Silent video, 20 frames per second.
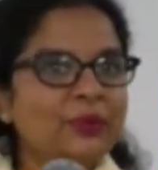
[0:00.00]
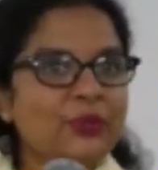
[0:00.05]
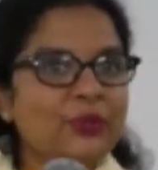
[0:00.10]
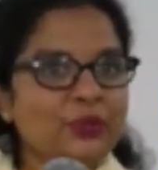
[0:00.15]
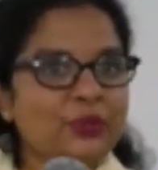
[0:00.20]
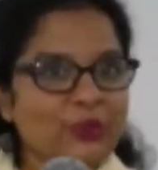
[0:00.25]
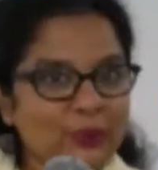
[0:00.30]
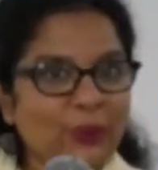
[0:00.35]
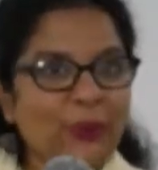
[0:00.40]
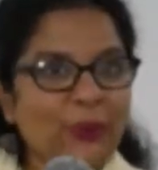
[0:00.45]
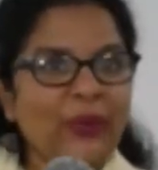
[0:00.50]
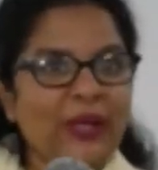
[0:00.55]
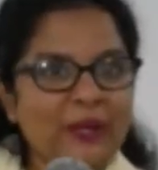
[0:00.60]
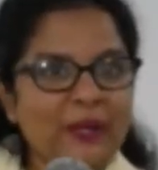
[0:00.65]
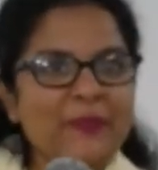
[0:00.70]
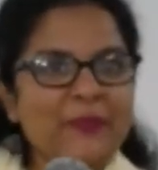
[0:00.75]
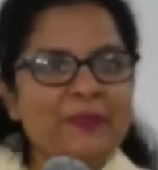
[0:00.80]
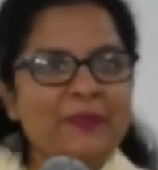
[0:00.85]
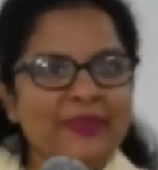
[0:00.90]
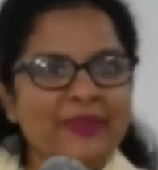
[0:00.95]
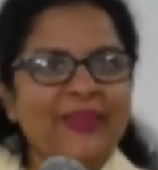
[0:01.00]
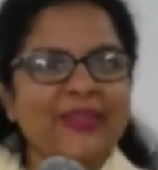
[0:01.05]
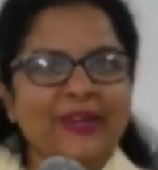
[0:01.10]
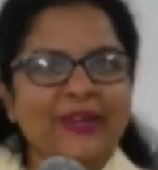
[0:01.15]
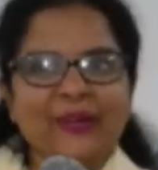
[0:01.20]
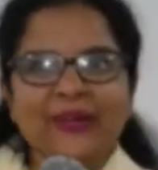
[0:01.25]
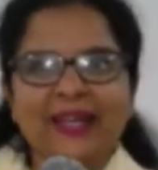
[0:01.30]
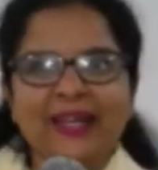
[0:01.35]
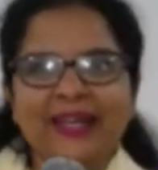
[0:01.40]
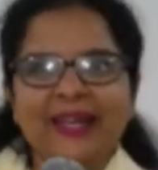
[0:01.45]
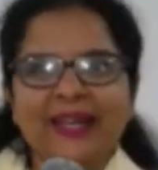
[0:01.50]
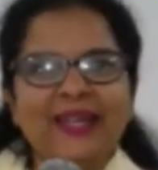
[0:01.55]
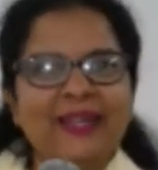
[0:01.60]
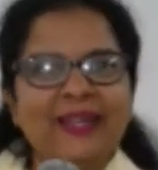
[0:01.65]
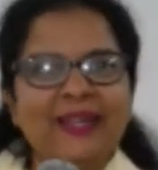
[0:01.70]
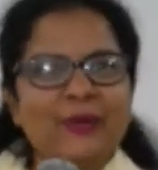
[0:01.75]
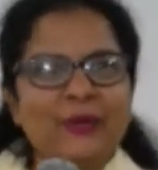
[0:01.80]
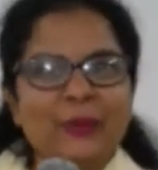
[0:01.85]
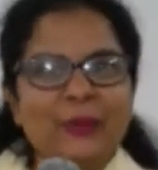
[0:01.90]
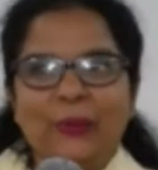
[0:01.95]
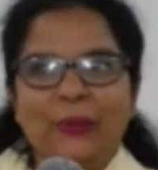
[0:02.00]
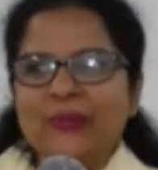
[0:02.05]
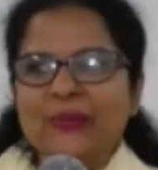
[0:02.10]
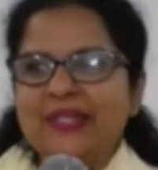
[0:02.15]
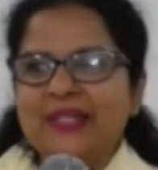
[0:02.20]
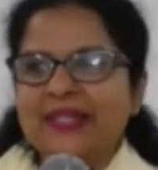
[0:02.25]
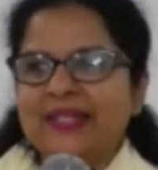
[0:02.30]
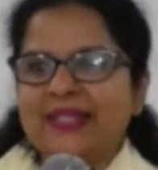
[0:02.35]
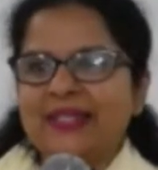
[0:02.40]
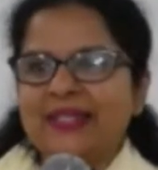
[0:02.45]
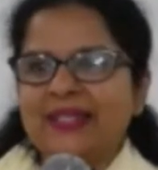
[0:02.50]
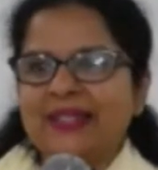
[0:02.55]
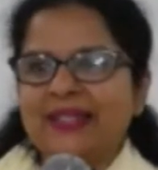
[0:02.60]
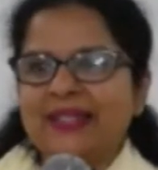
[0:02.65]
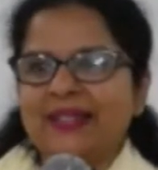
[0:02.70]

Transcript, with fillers: to know him okay here close